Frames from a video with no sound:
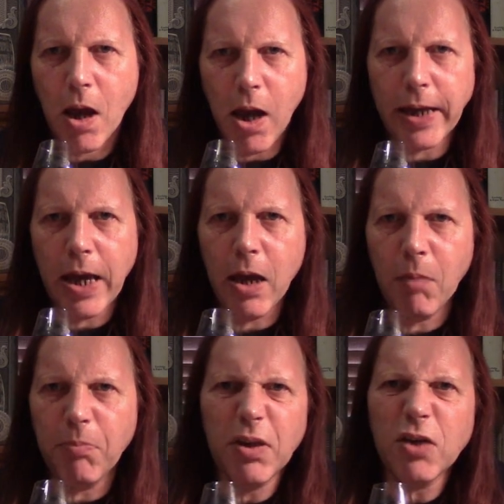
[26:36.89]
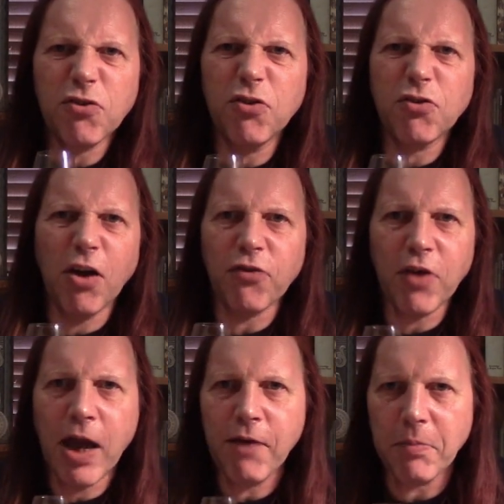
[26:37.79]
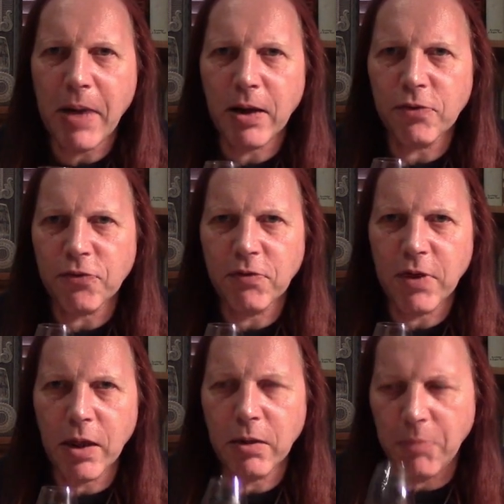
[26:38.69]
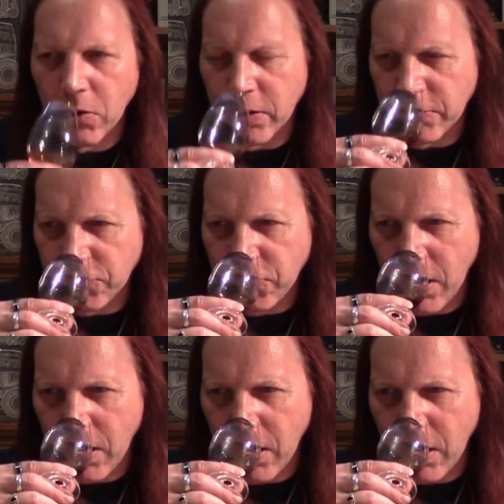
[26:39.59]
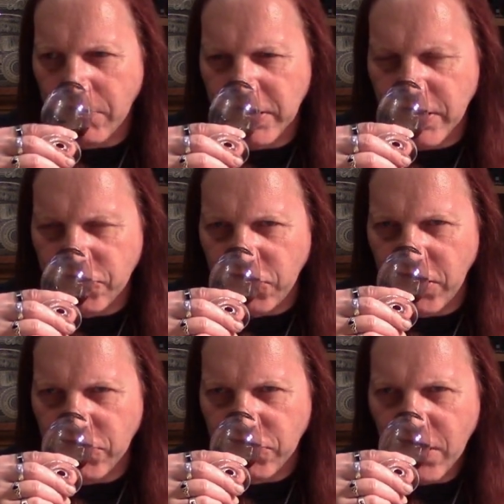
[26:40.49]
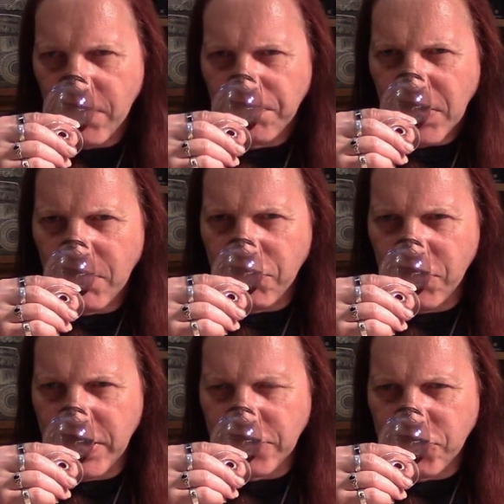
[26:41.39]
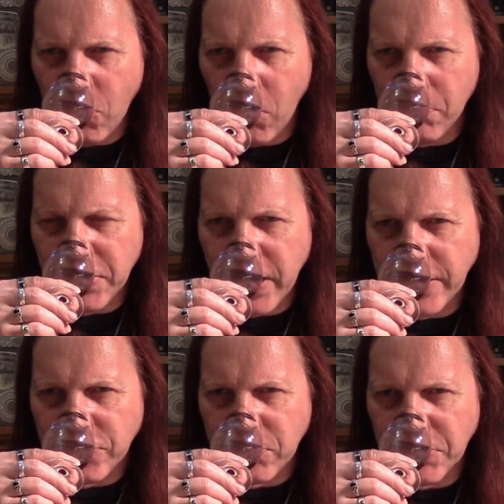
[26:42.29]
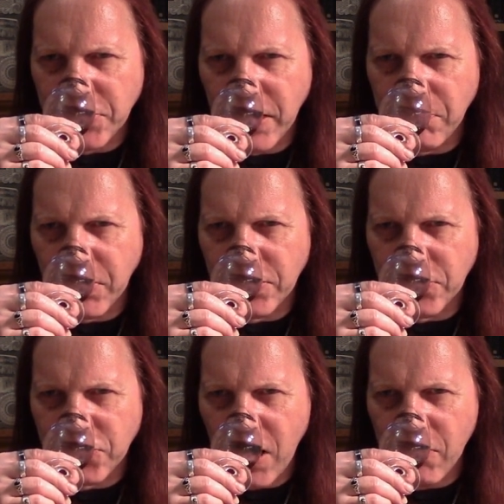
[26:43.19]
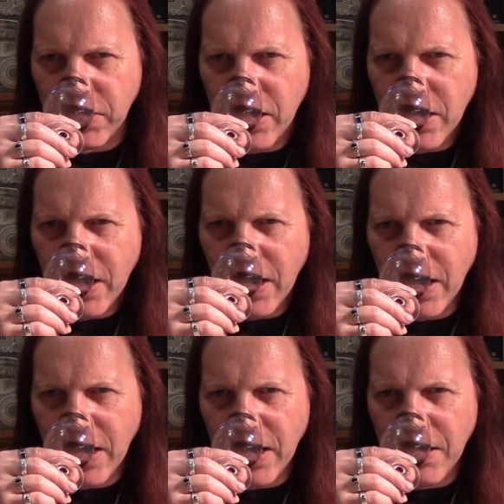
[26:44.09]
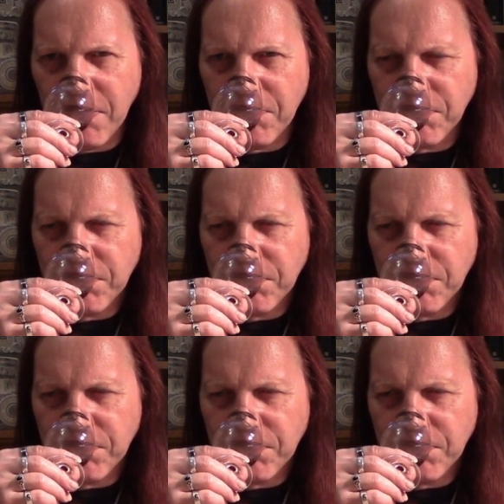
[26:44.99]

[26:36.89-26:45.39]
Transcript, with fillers: Again, but this just doesn't have the balance of the other bottlings. I mean, this is pretty swamped, it has to be said, by the sherry. And